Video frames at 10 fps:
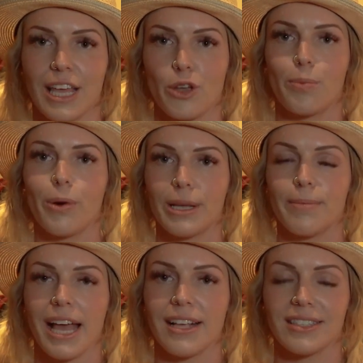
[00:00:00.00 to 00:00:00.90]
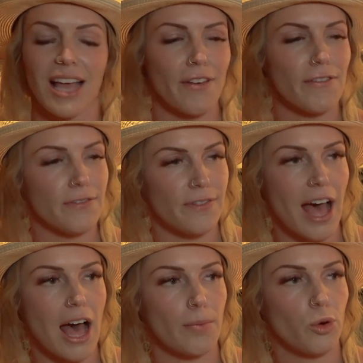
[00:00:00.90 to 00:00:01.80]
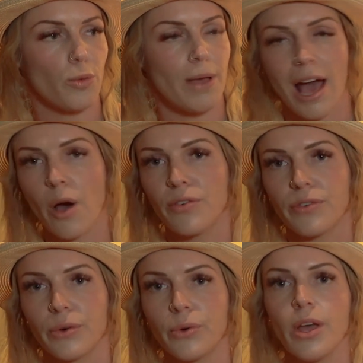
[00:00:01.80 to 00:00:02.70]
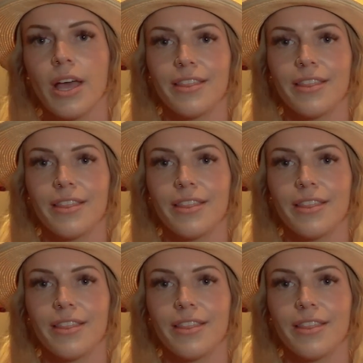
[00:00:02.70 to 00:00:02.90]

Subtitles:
that your body makes are far more powerful